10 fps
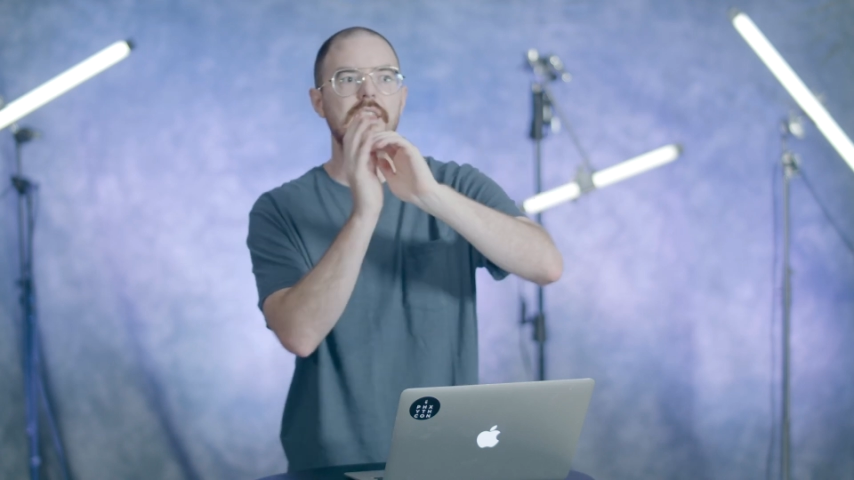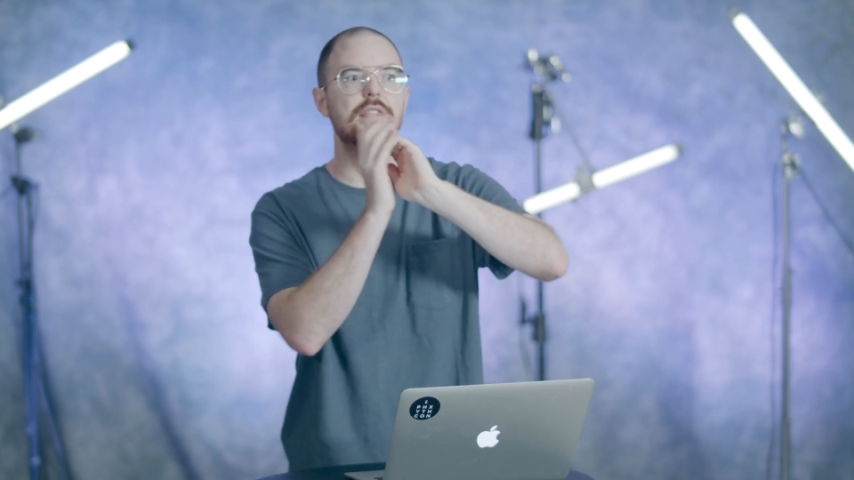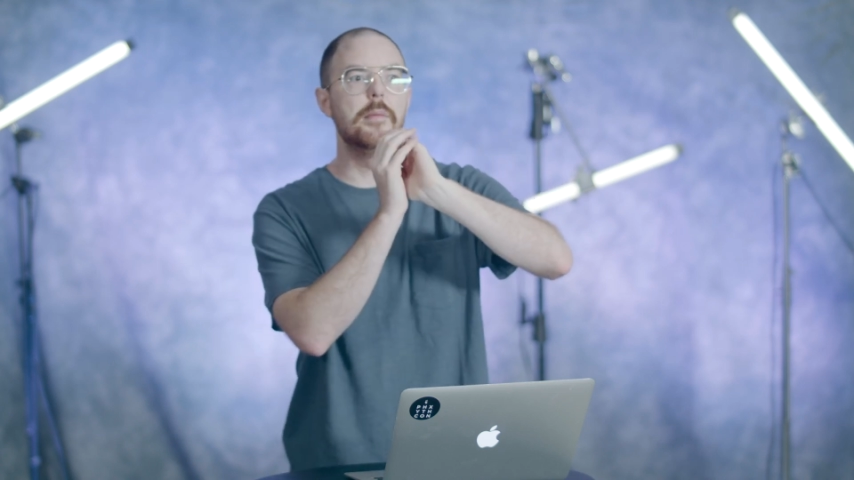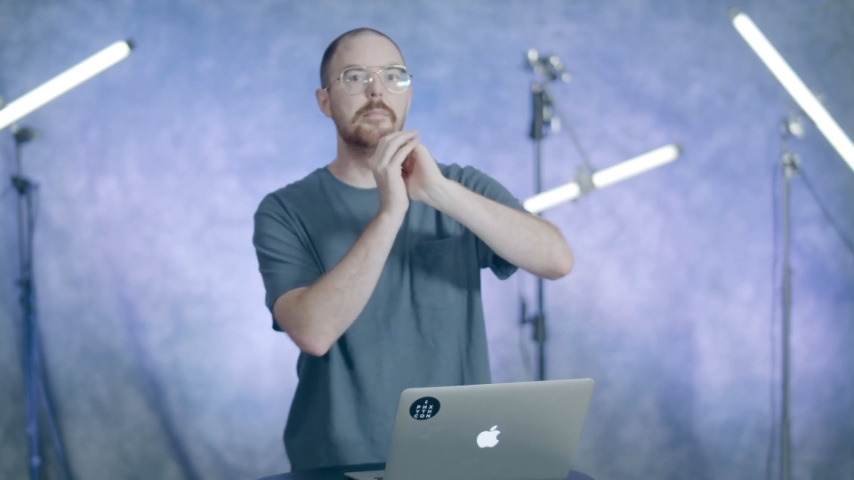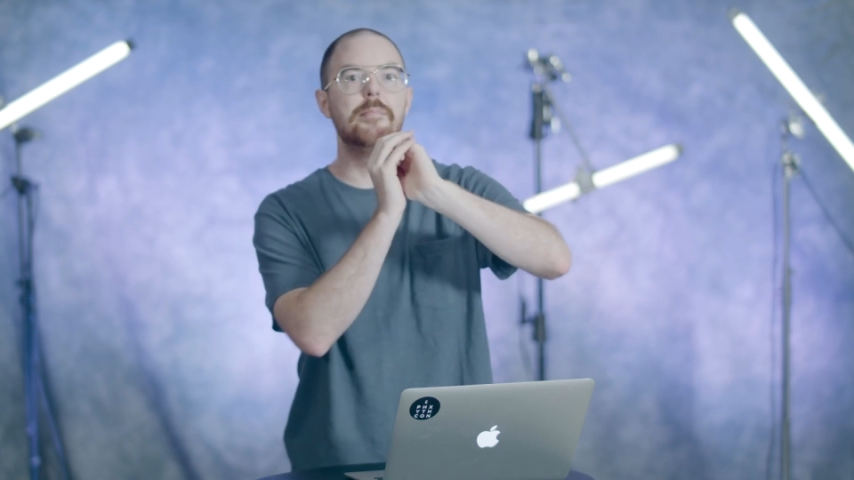
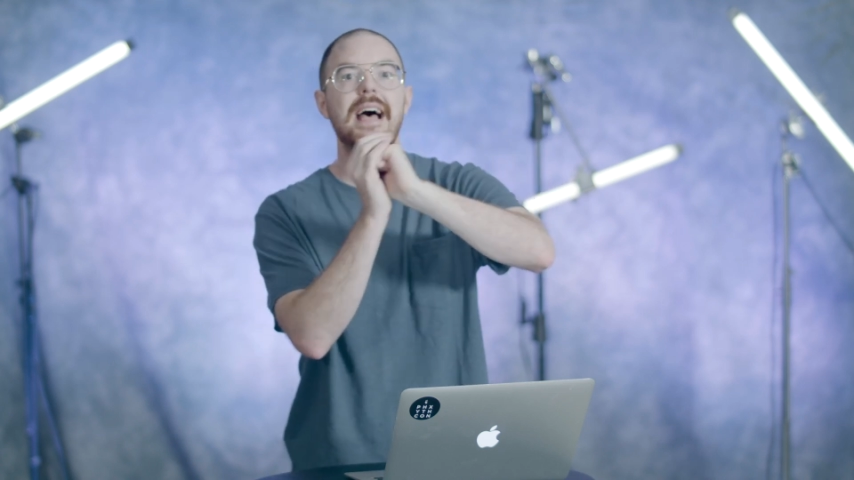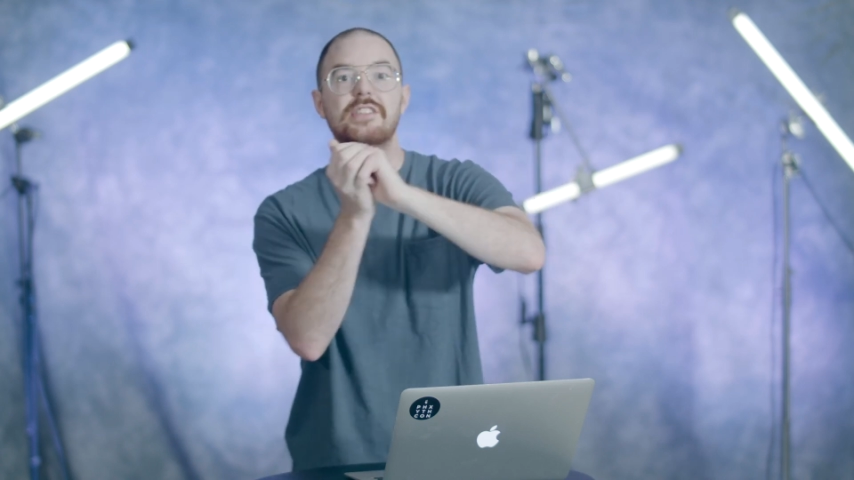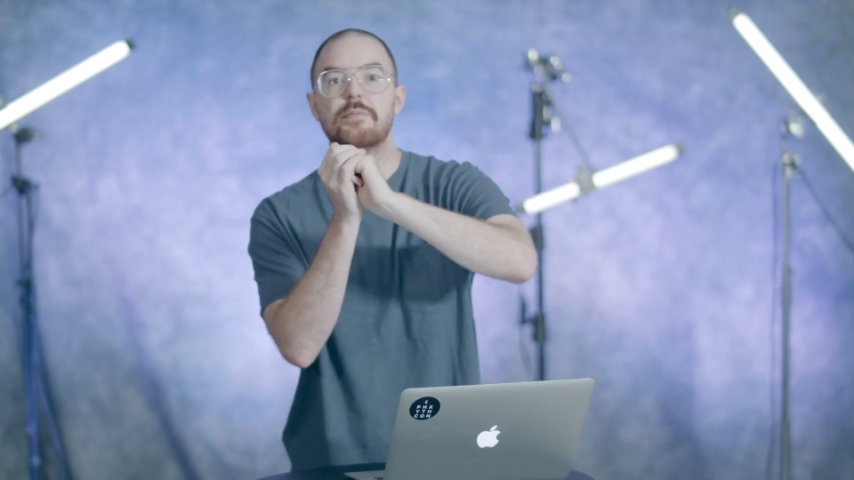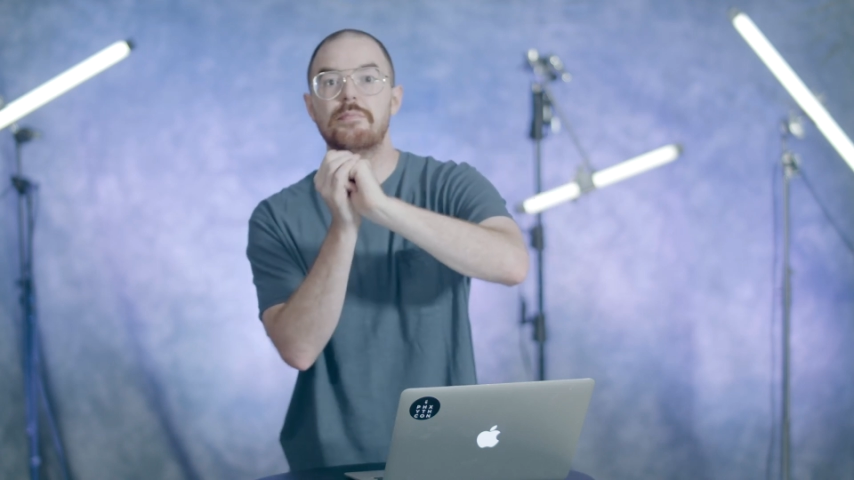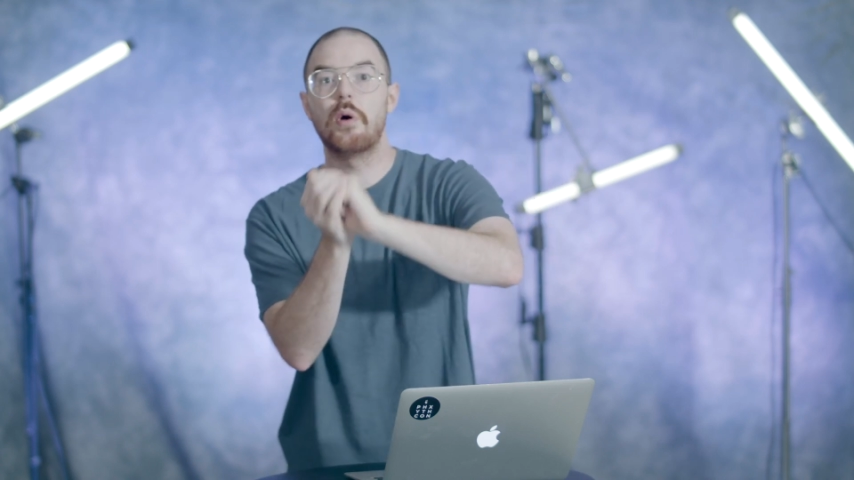the
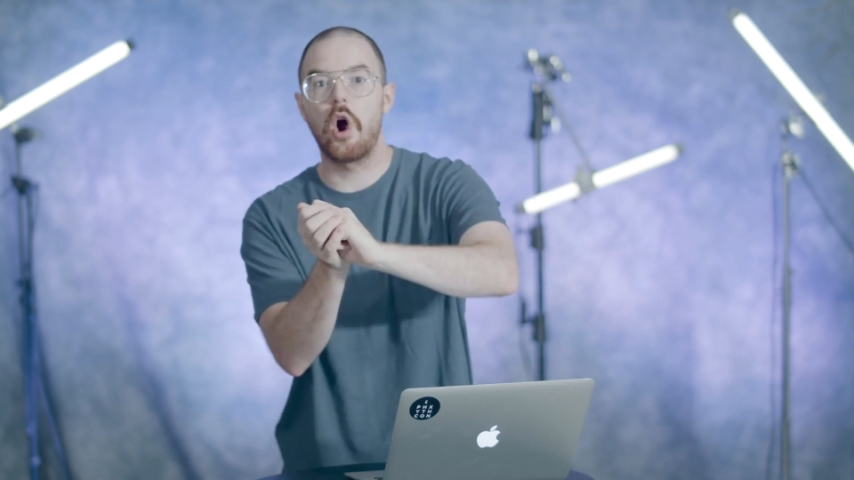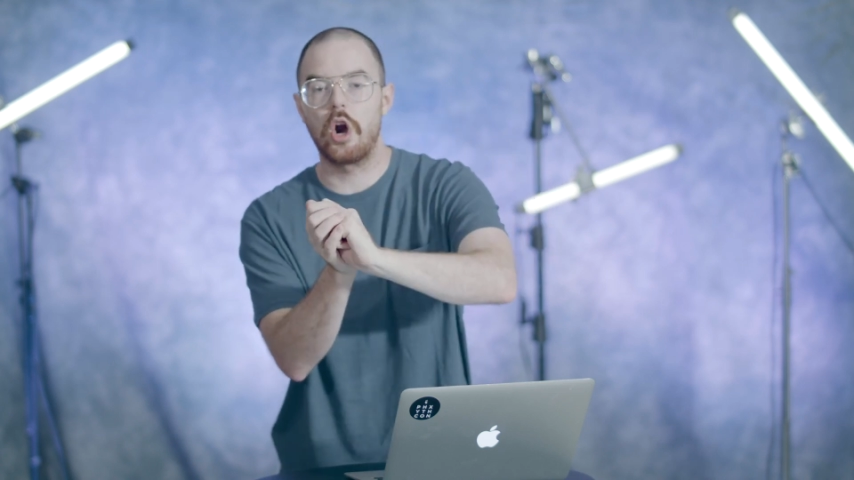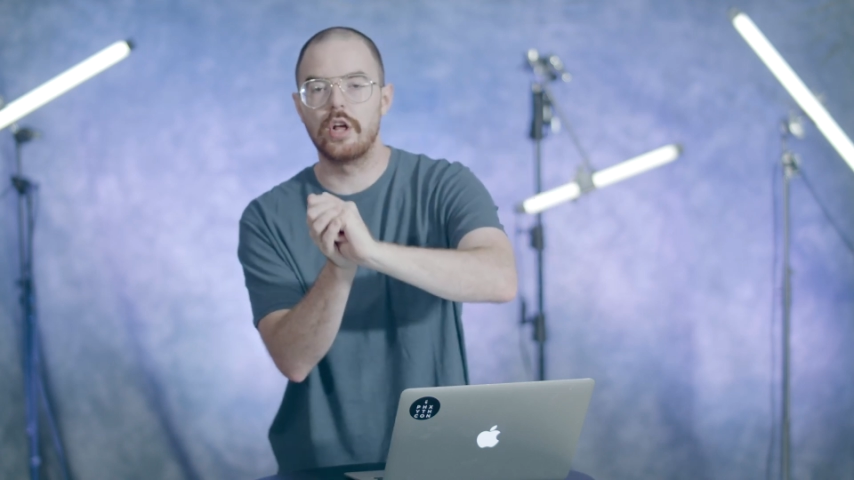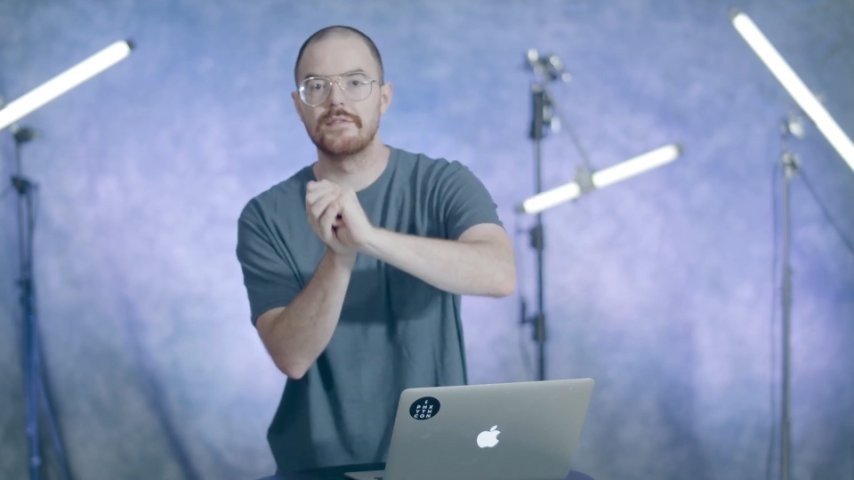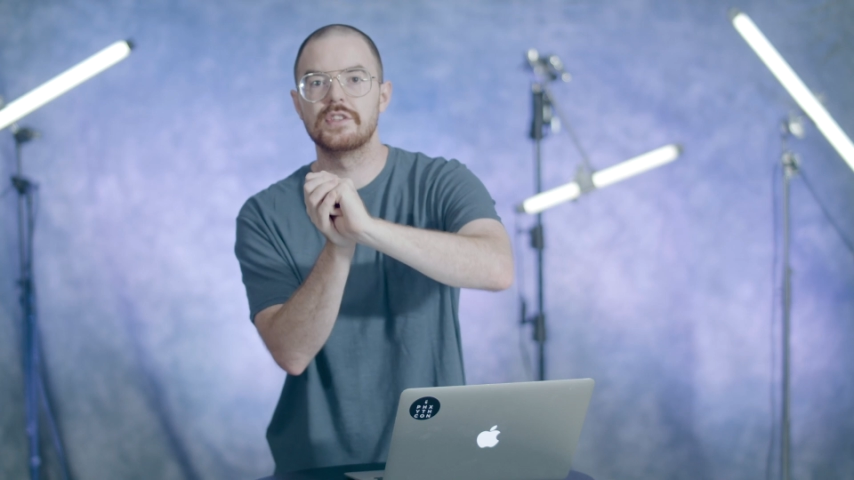best
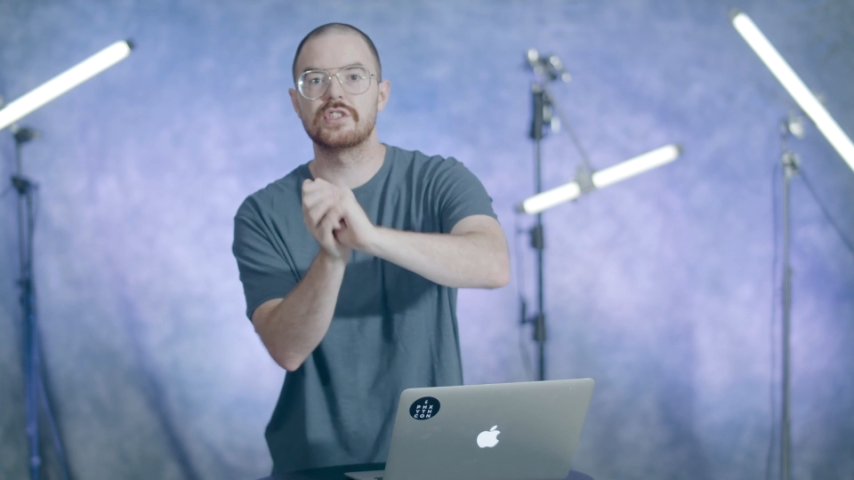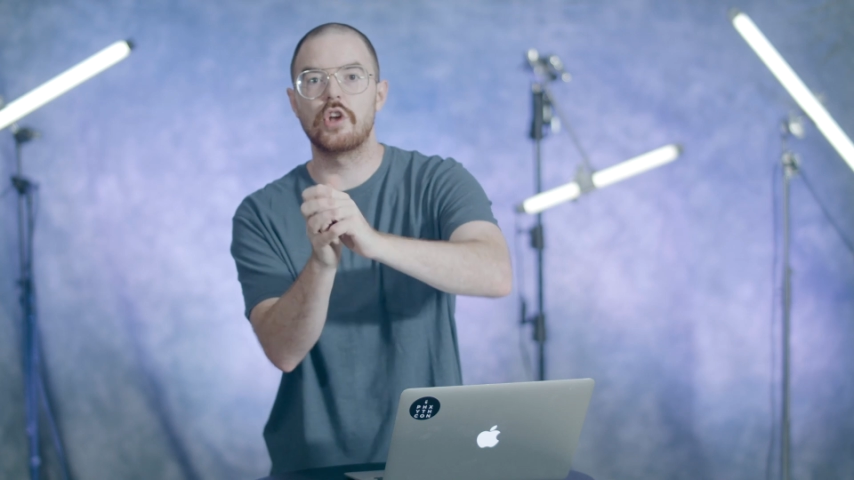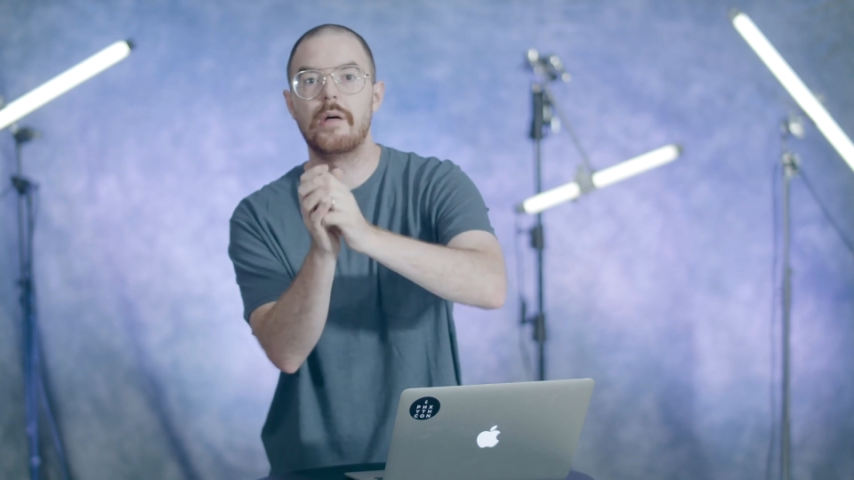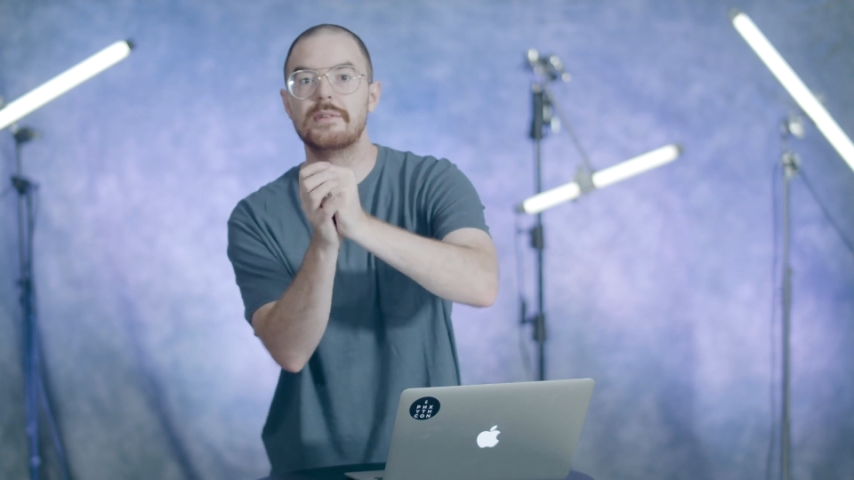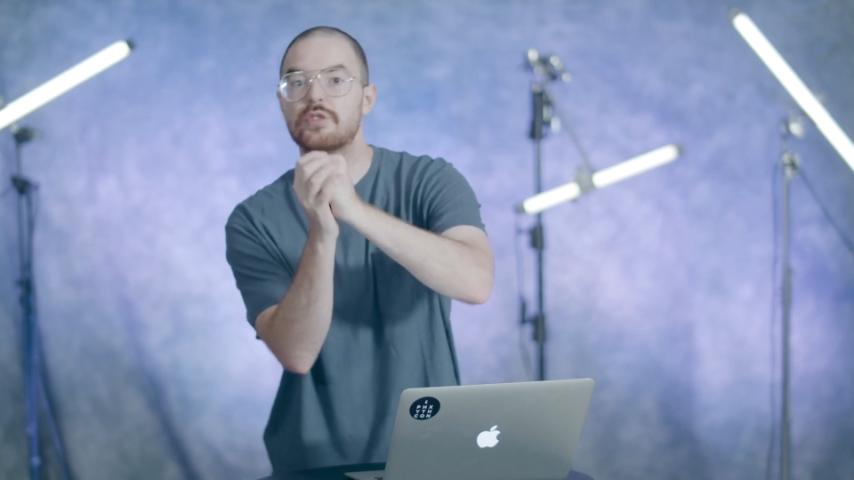part of the psalm